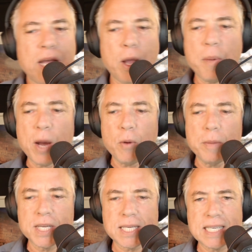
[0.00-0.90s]
my
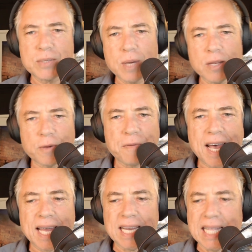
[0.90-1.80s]
woman says, do I look
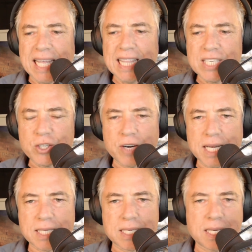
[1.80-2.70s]
fat in this
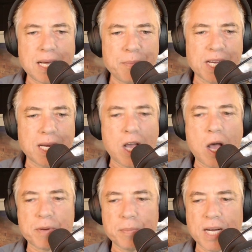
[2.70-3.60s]
dress? I'm not going to
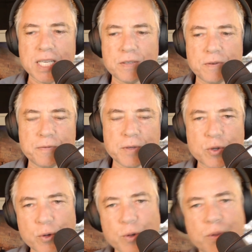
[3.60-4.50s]
optimize
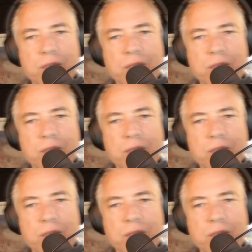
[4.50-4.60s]
the truth.